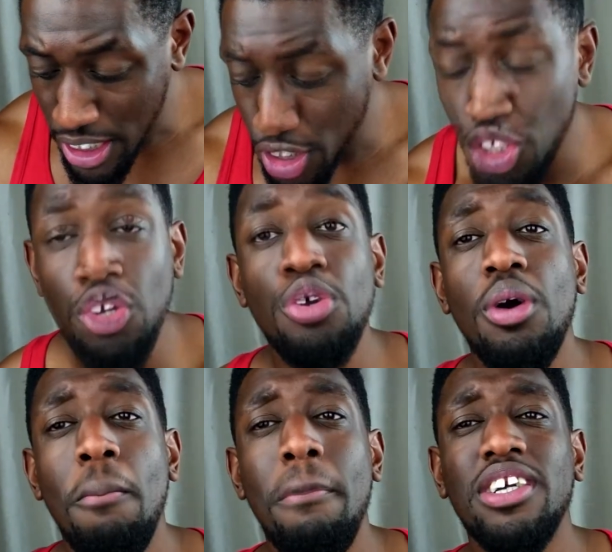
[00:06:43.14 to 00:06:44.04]
You
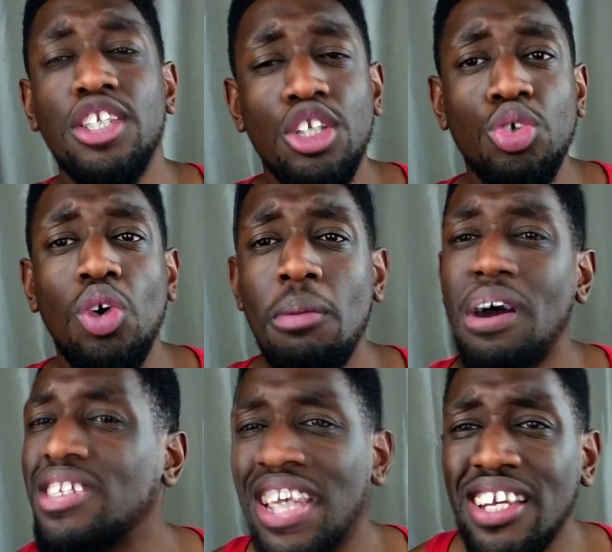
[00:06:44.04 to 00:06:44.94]
must talk
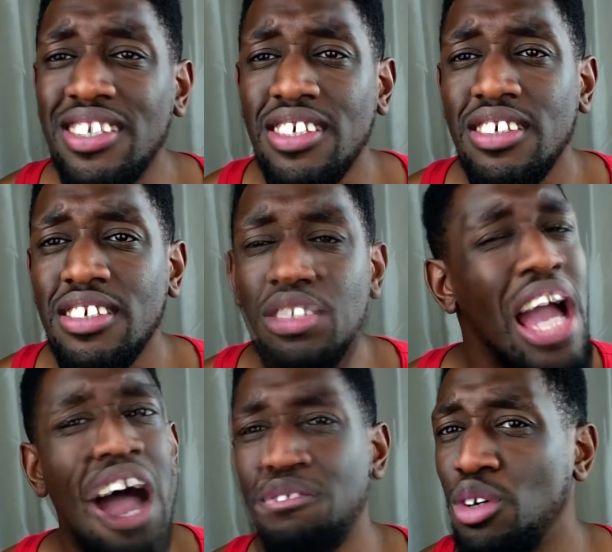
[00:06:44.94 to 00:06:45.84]
about sex. You
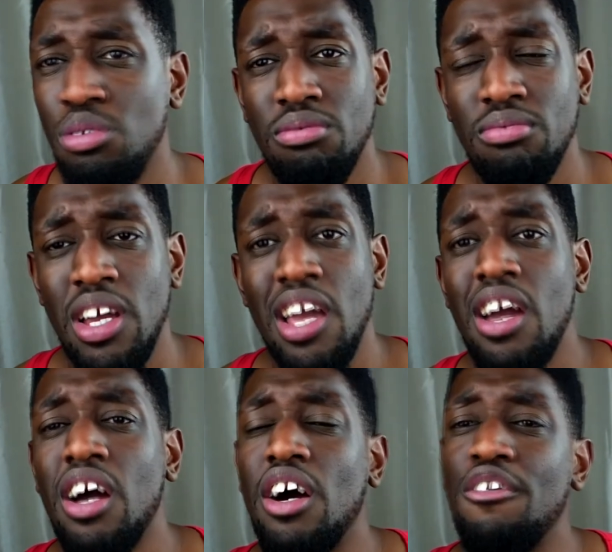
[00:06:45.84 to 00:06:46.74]
have to.
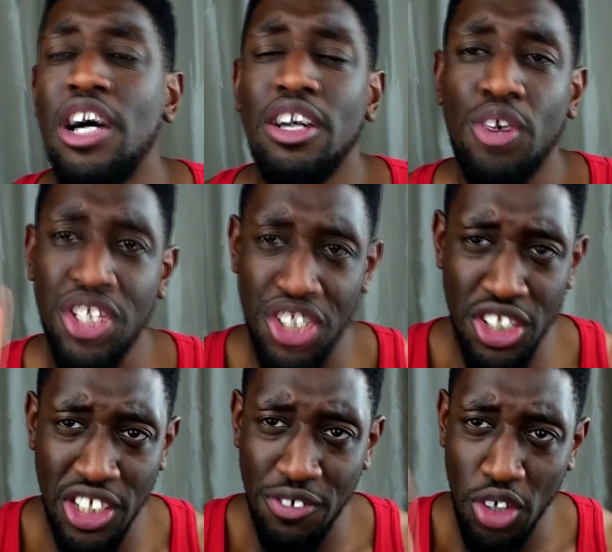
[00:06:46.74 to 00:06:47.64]

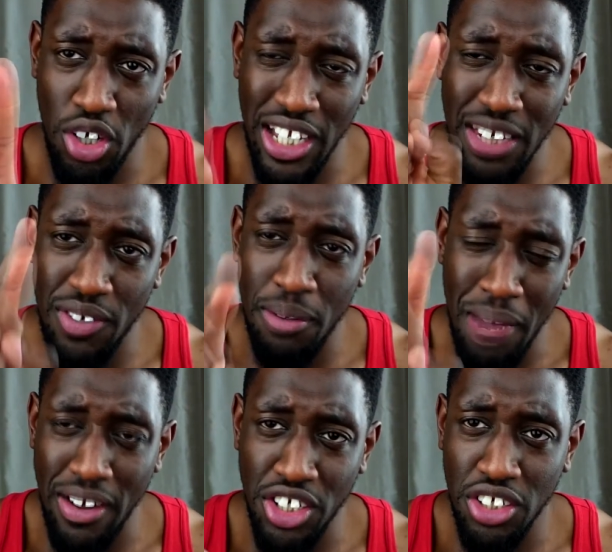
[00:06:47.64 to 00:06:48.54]
Christians, if you're not in a
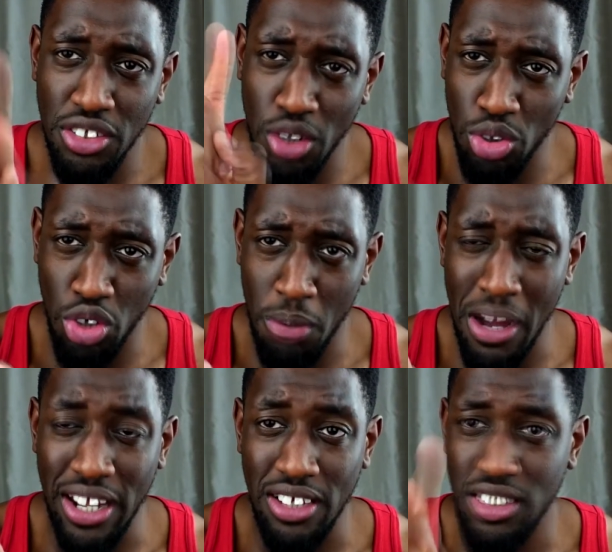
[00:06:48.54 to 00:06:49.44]
marriage, don't talk
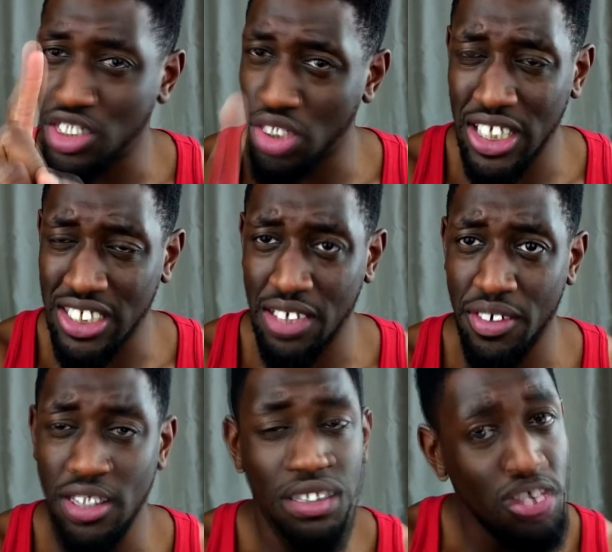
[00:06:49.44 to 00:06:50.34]
about it. It's not
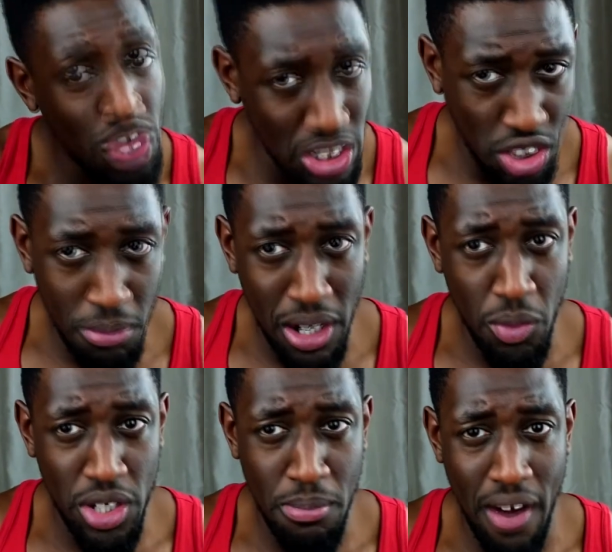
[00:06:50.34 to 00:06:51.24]
necessary. You can talk about it
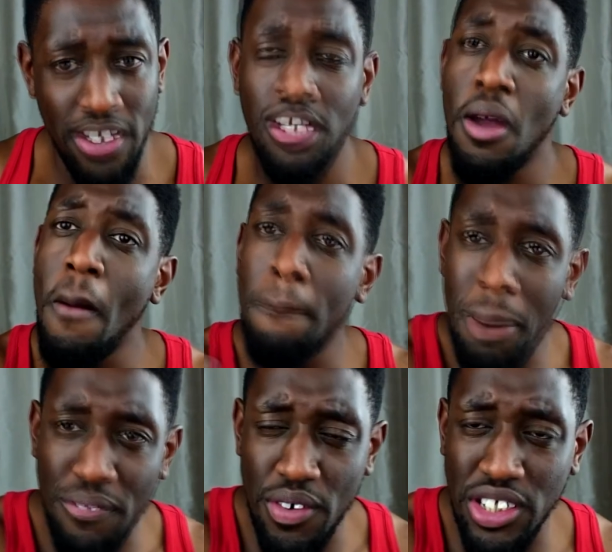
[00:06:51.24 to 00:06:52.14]
when you're married.
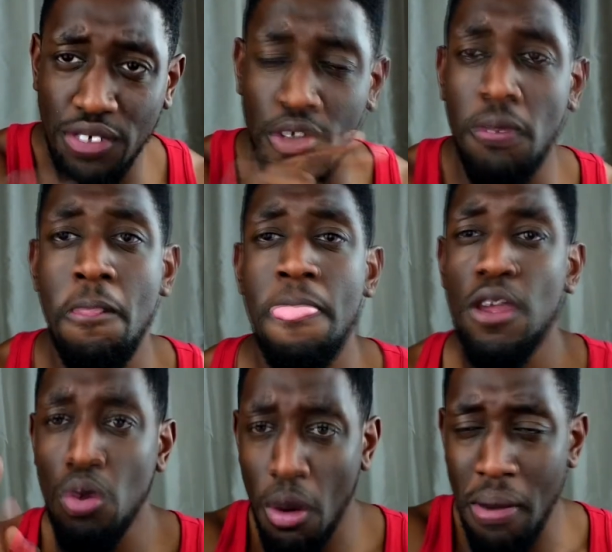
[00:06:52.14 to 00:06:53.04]
But for the rest of you
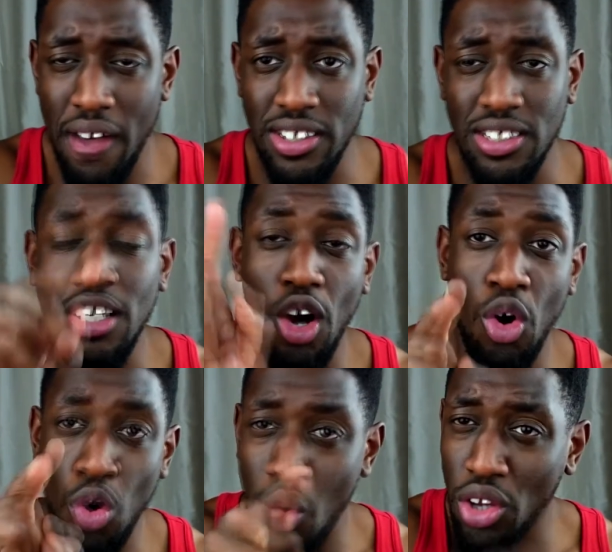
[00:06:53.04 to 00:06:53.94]
who are married
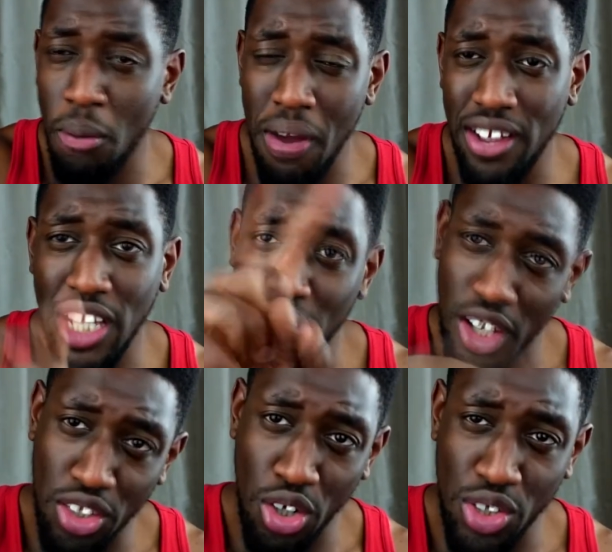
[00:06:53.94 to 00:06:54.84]
or who are not married and
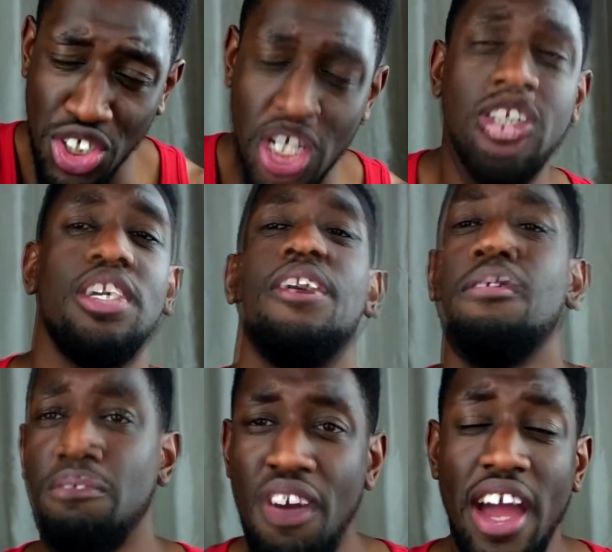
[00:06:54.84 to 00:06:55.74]
are not Christians,
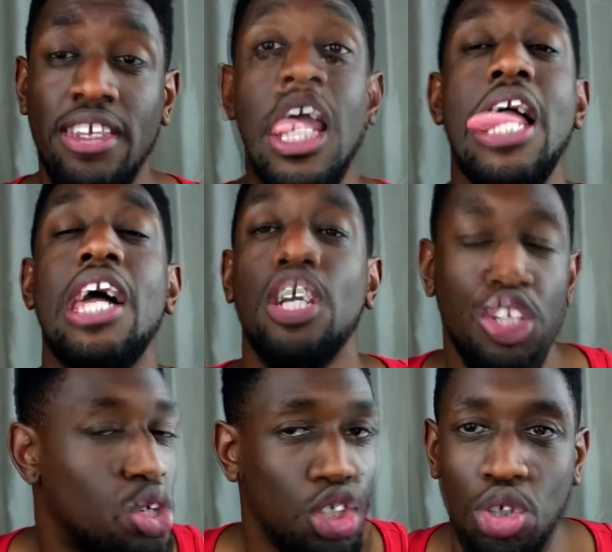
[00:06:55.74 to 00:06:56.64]
fine.
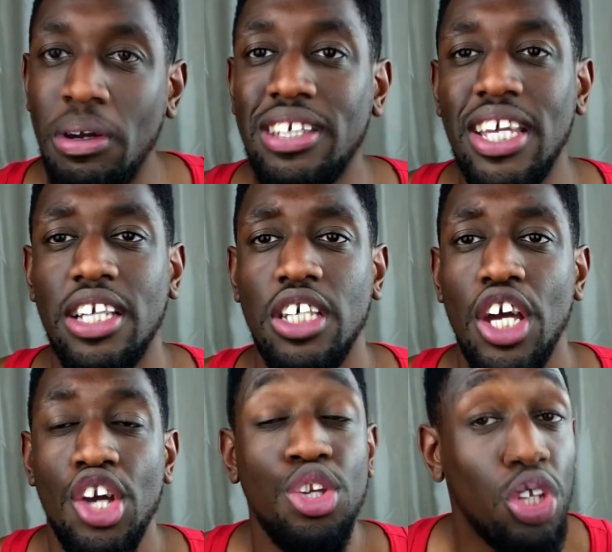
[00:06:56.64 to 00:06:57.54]
You got to talk about sex.
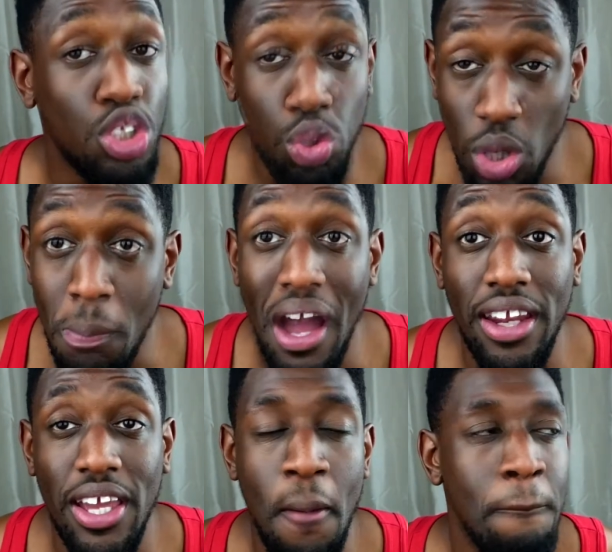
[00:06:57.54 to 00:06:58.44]
You got to talk
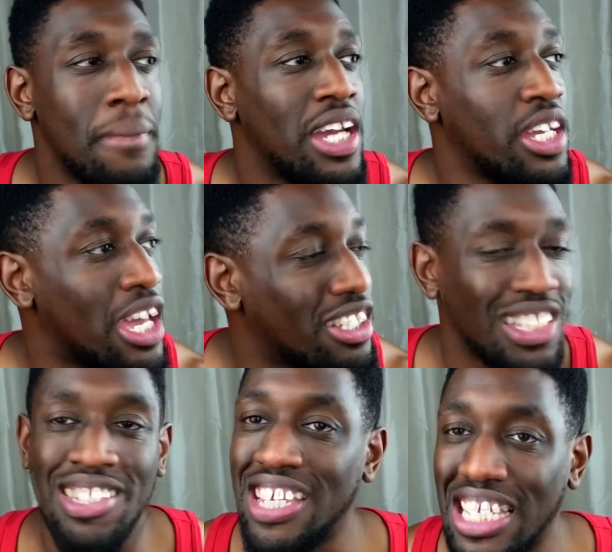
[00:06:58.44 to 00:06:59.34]
about it.
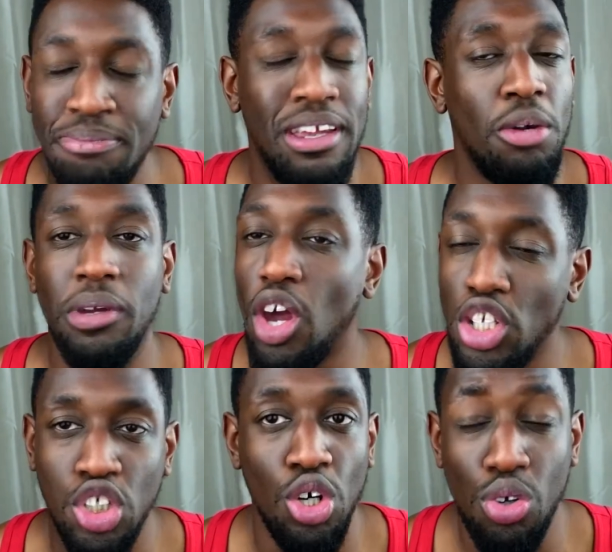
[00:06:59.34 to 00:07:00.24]
The sex may not be
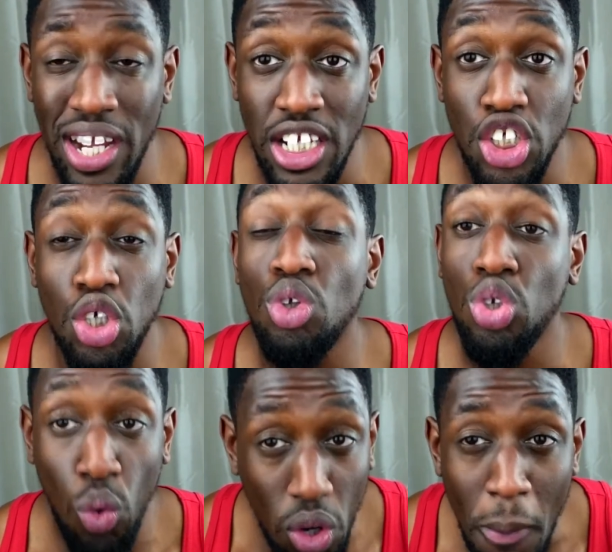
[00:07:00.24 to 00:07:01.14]
going so great. So
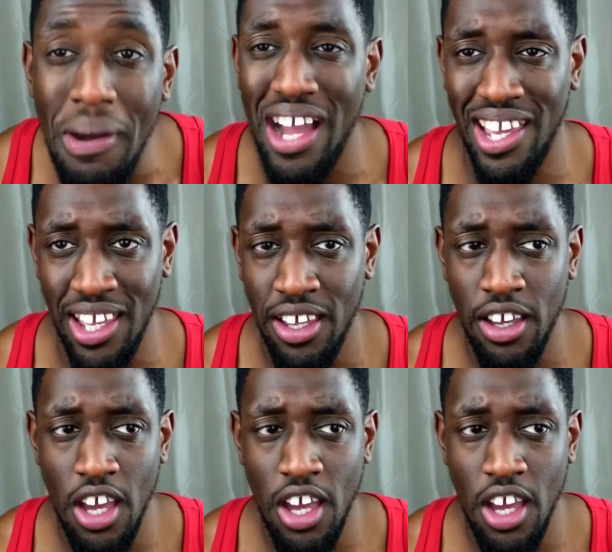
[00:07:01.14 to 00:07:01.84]
talk about it.